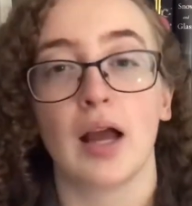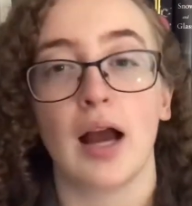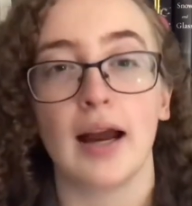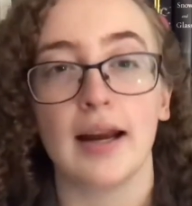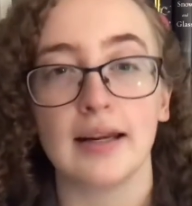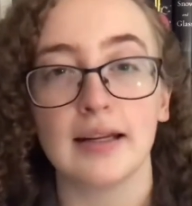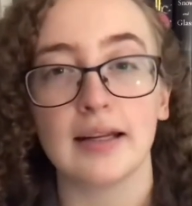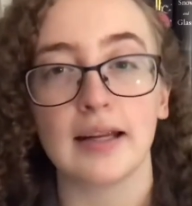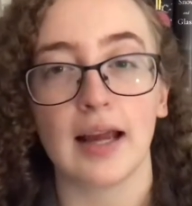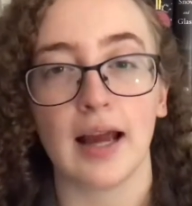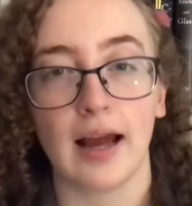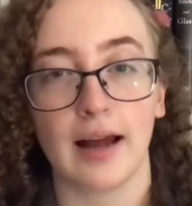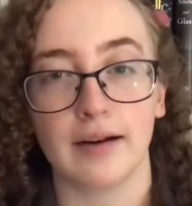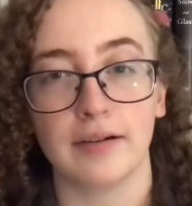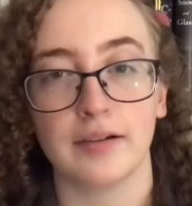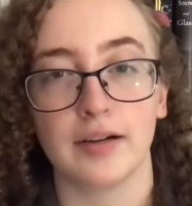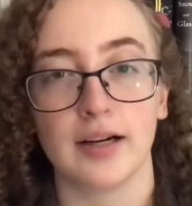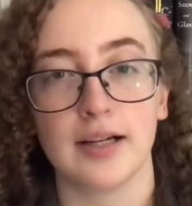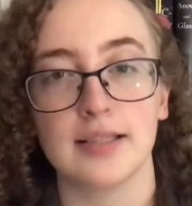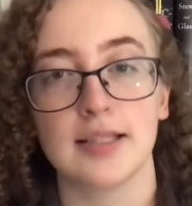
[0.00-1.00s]
I didn't
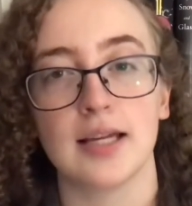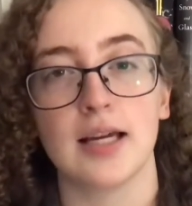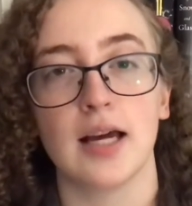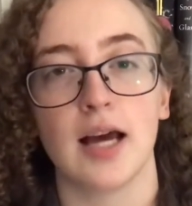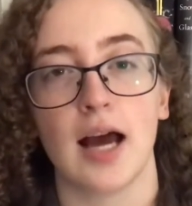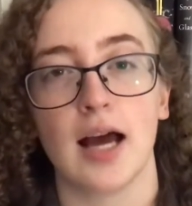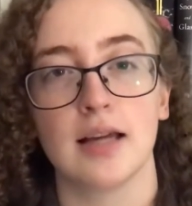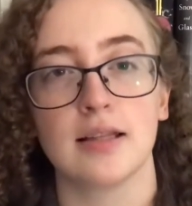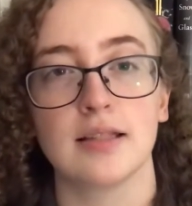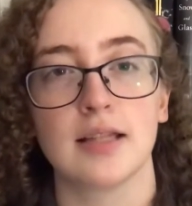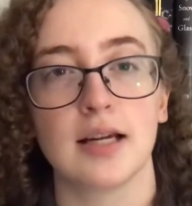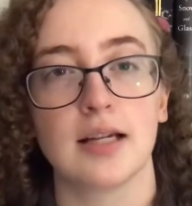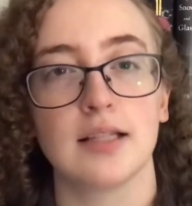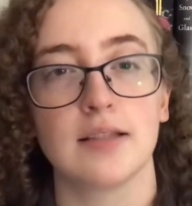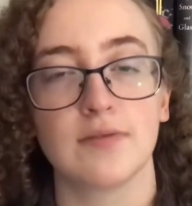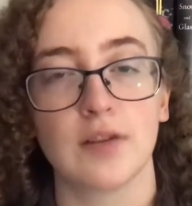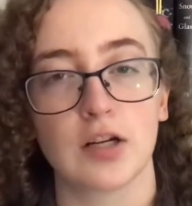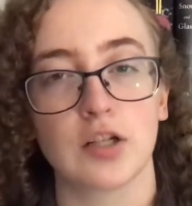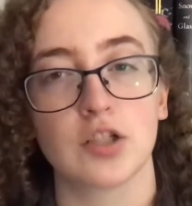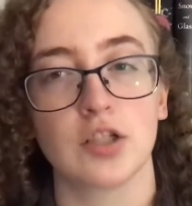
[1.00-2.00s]
categorize it as science
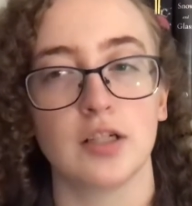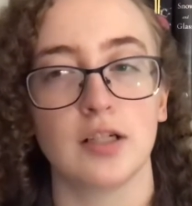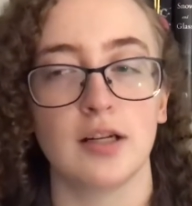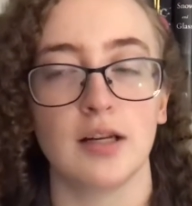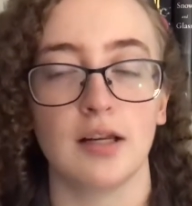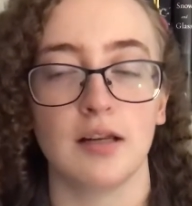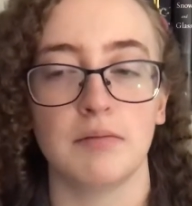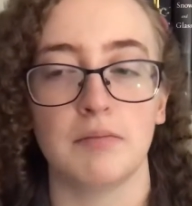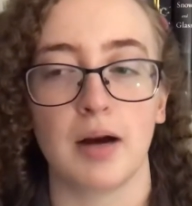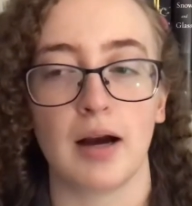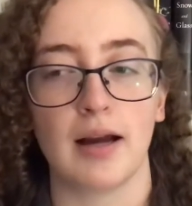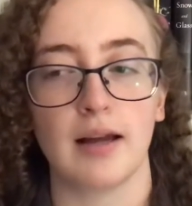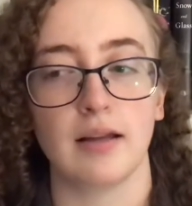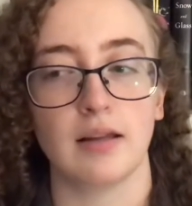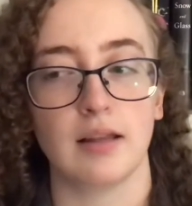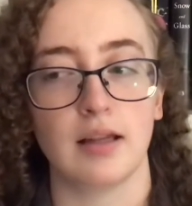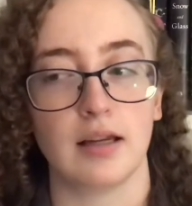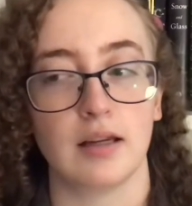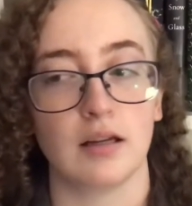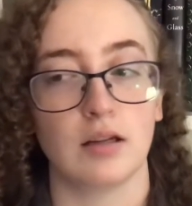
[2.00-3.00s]
fiction in my
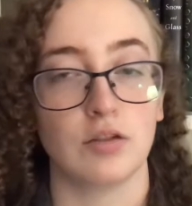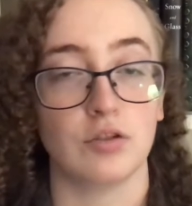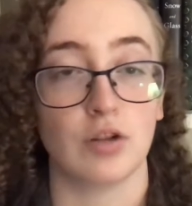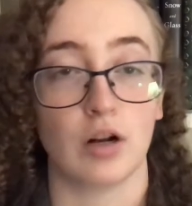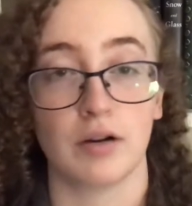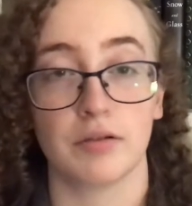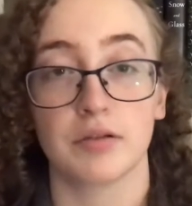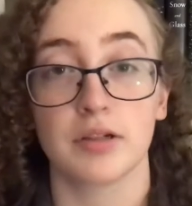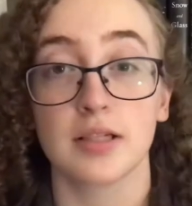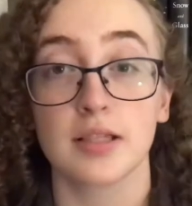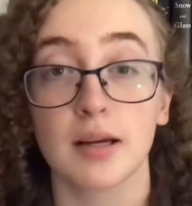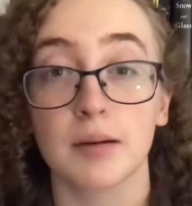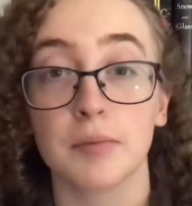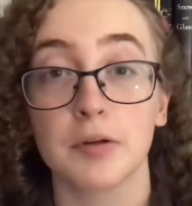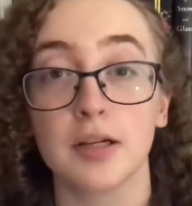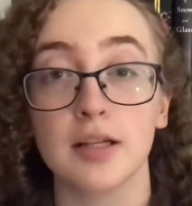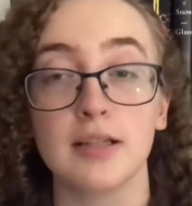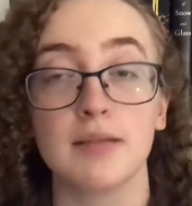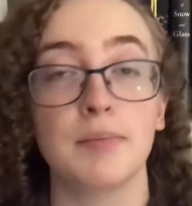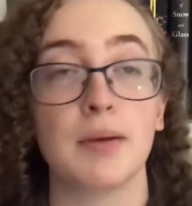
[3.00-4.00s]
like genre
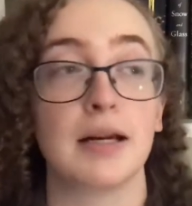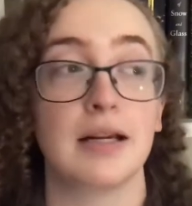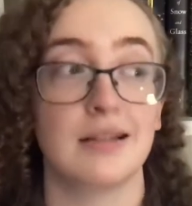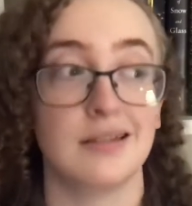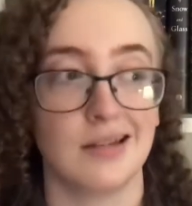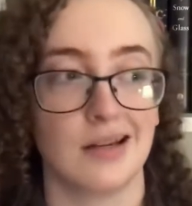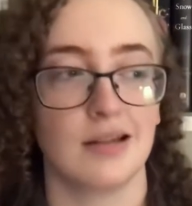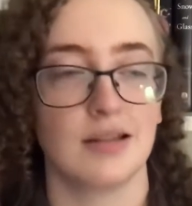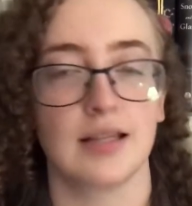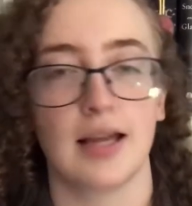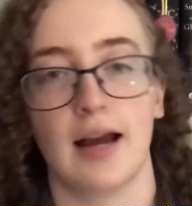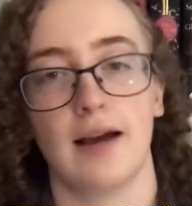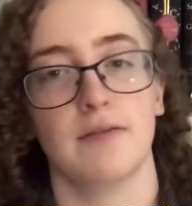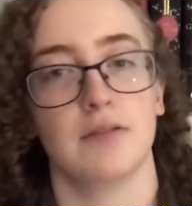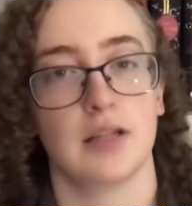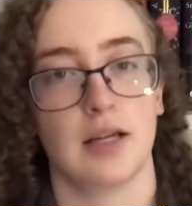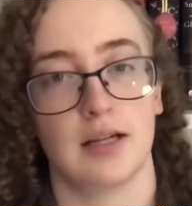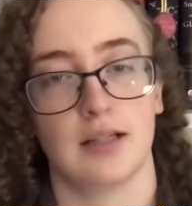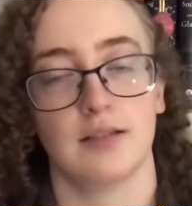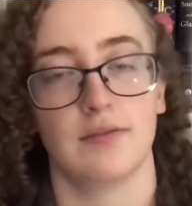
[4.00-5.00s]
summaries, but it does have
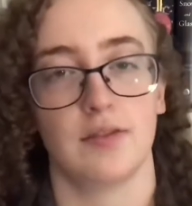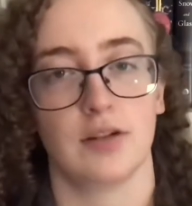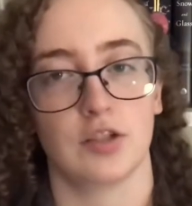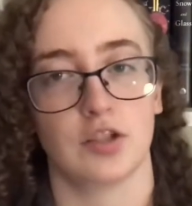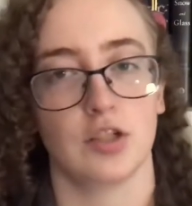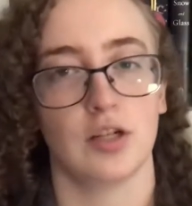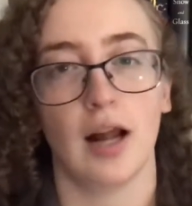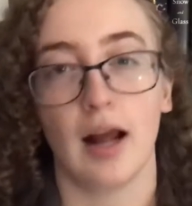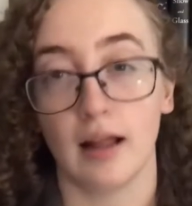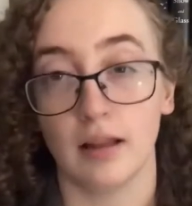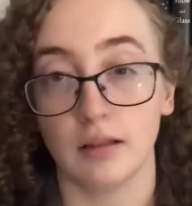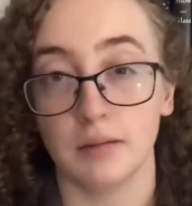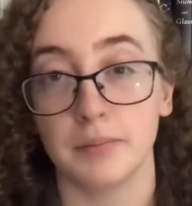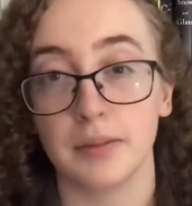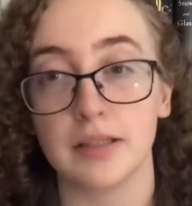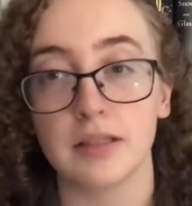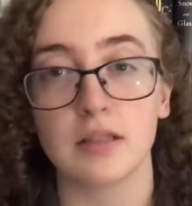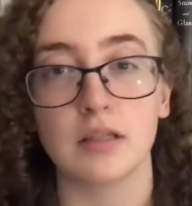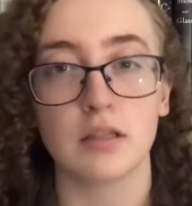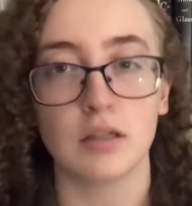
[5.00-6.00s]
science fiction
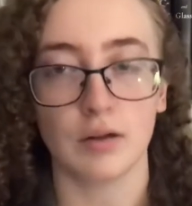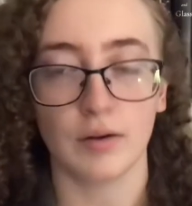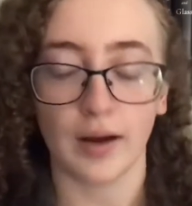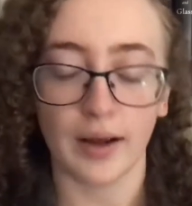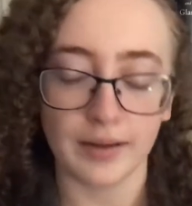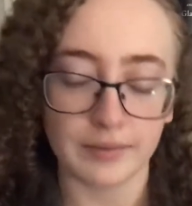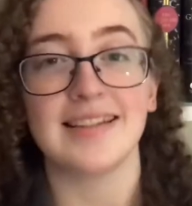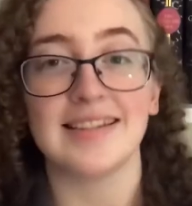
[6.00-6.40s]
elements to it.